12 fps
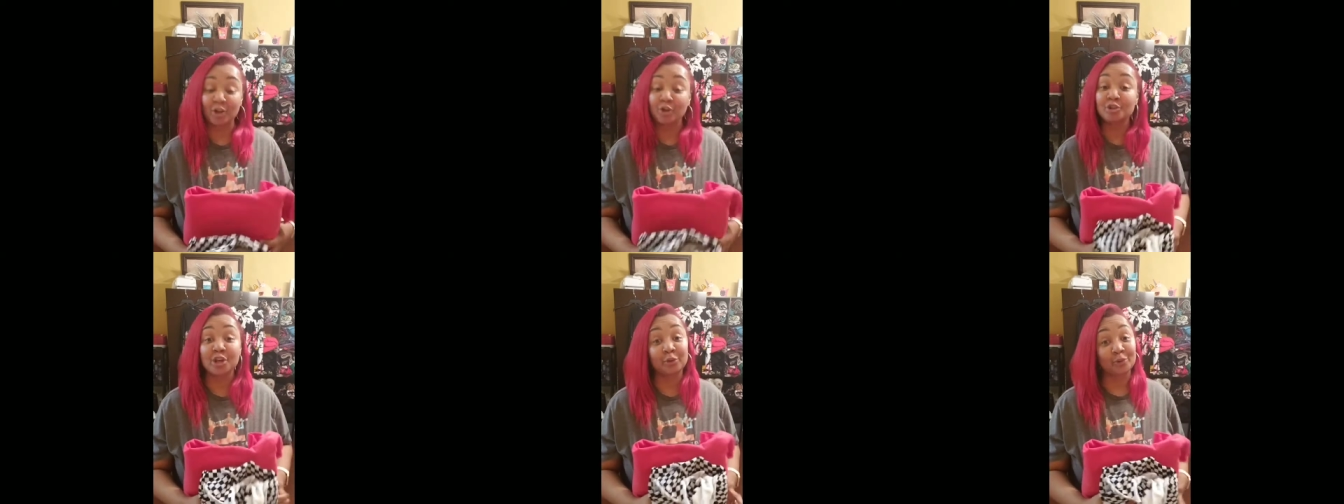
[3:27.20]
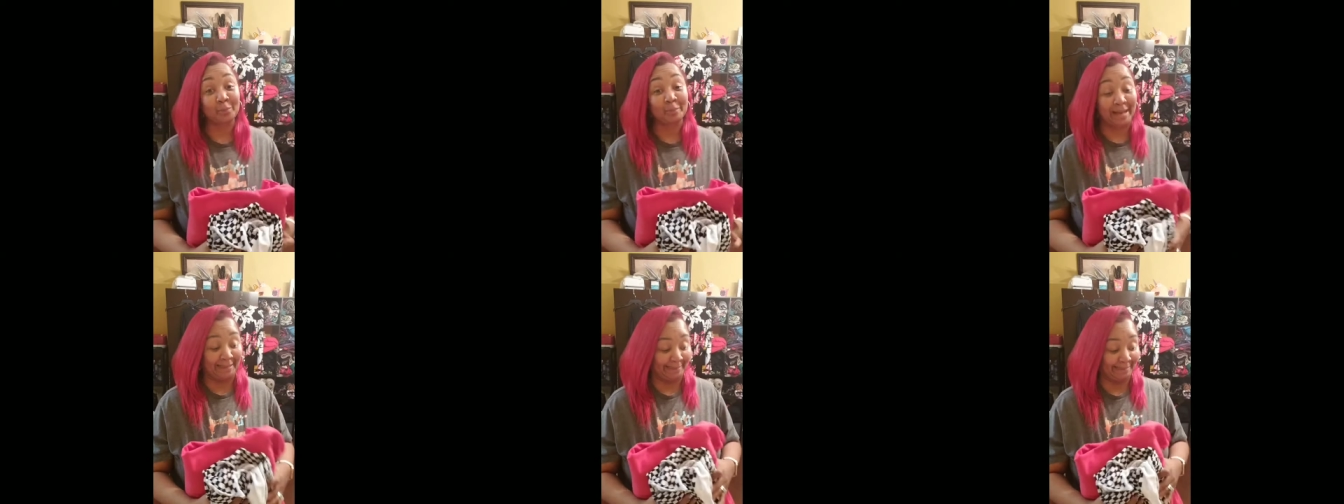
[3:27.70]
Don't tell nobody,
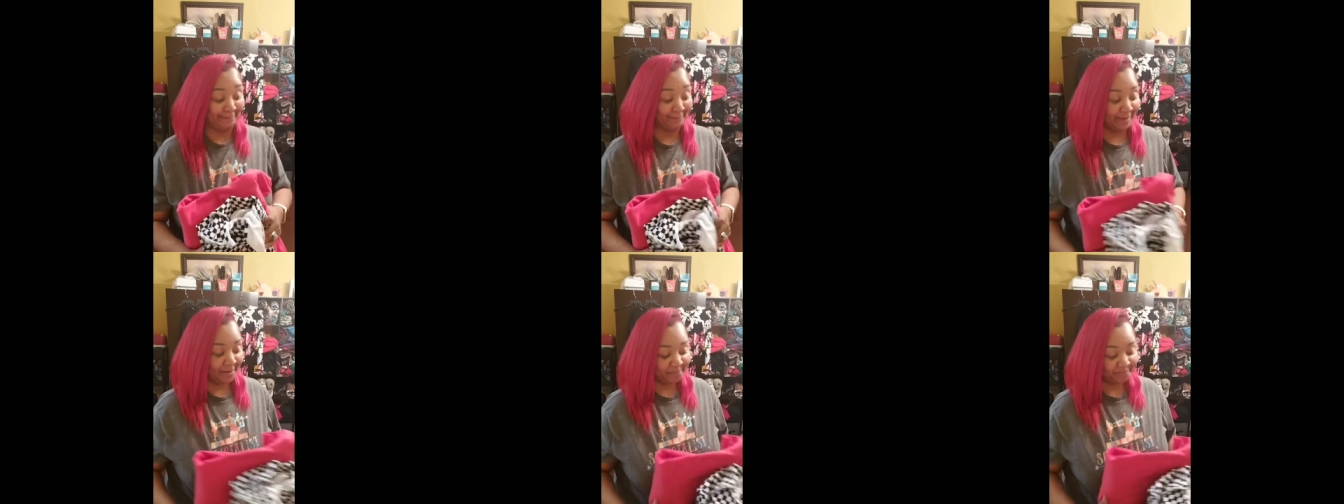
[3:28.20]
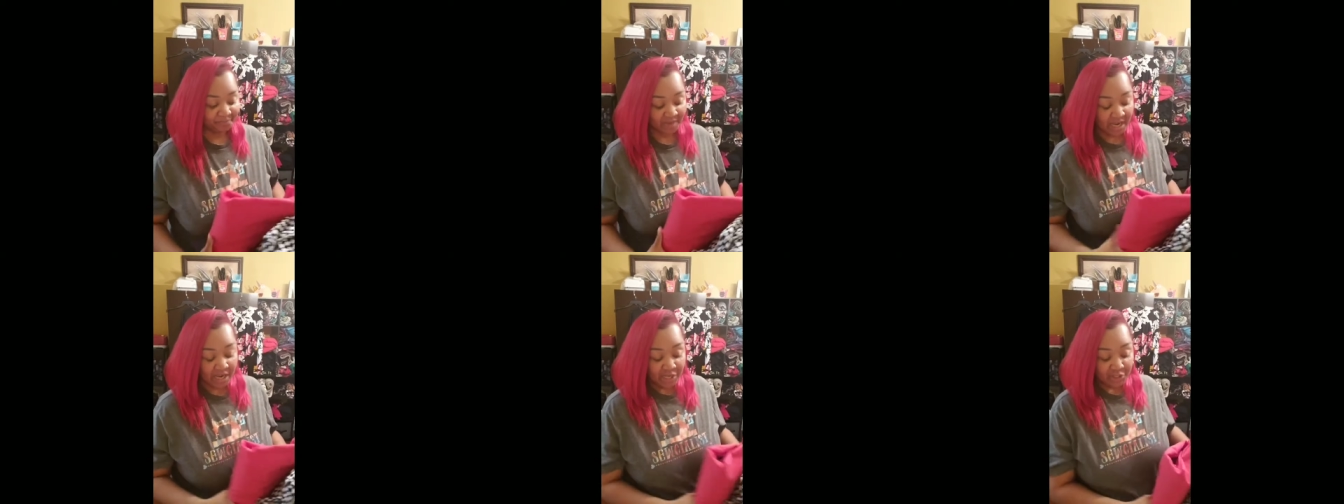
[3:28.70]
okay?
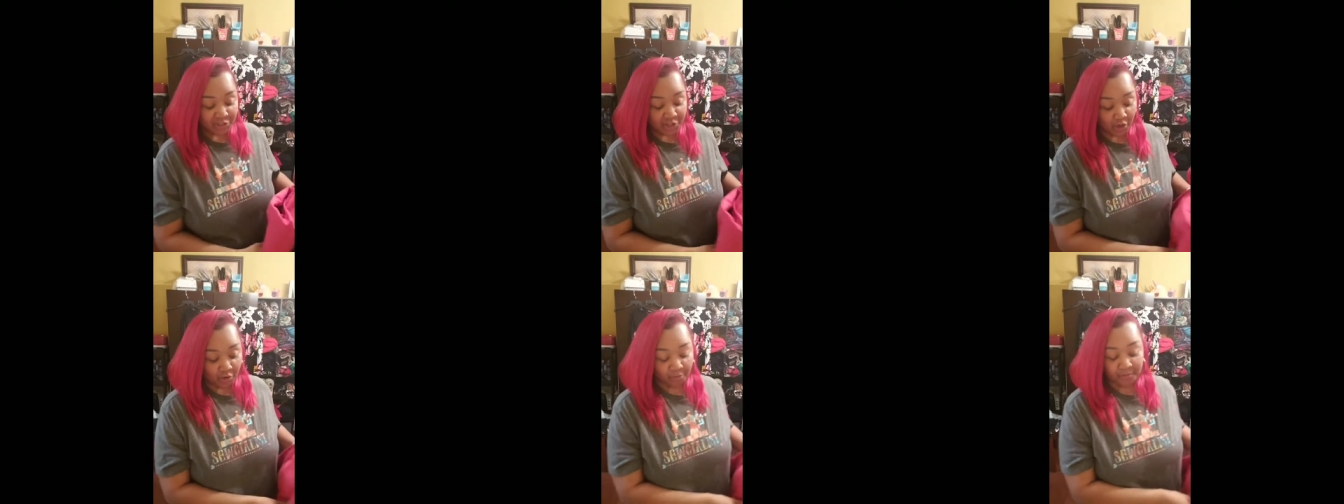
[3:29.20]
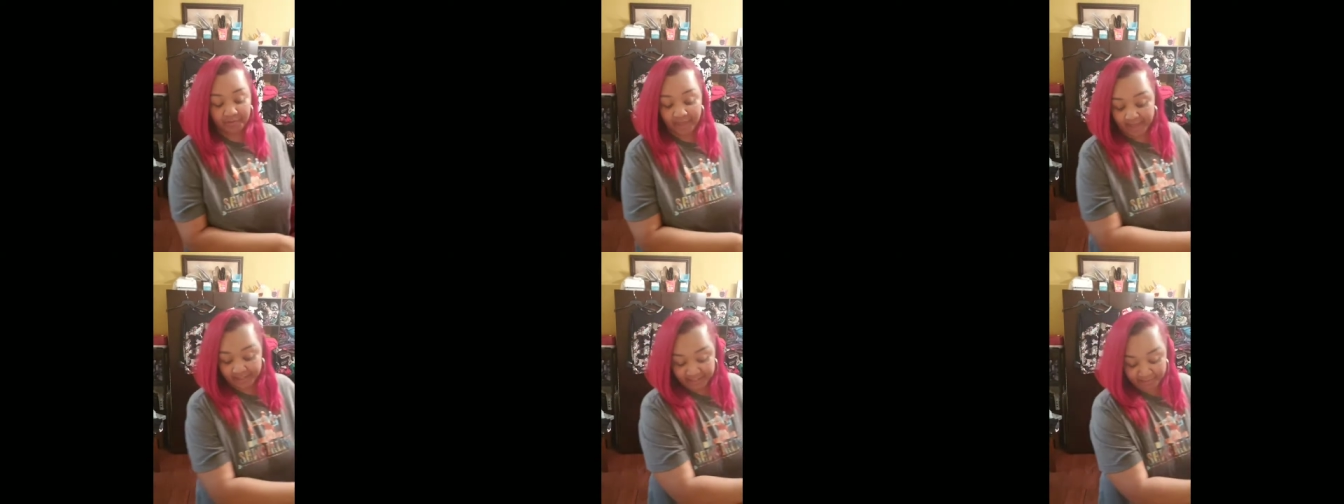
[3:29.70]
So
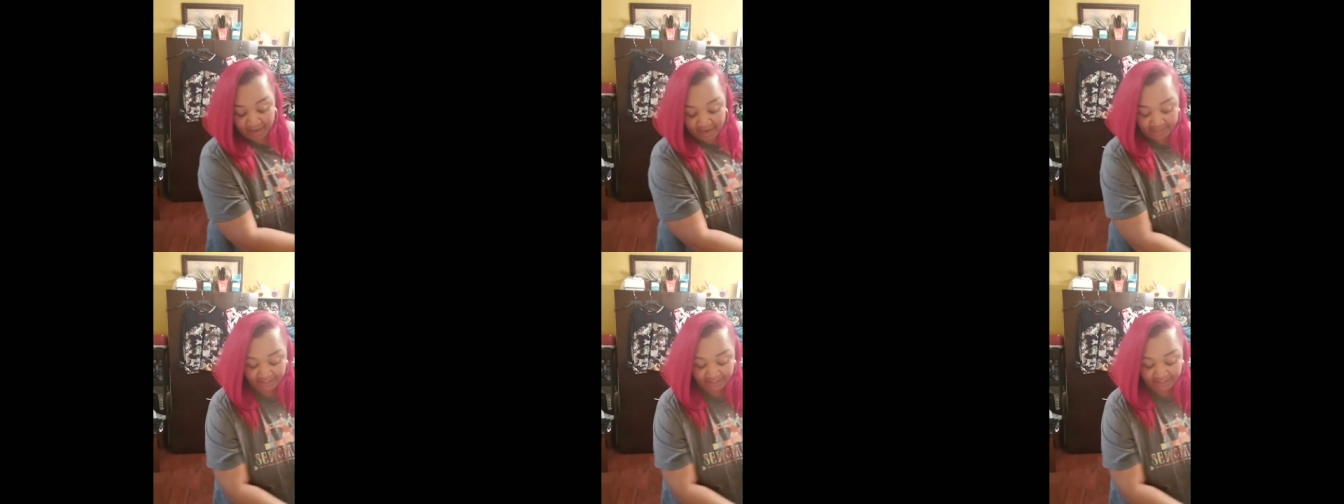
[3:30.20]
that is my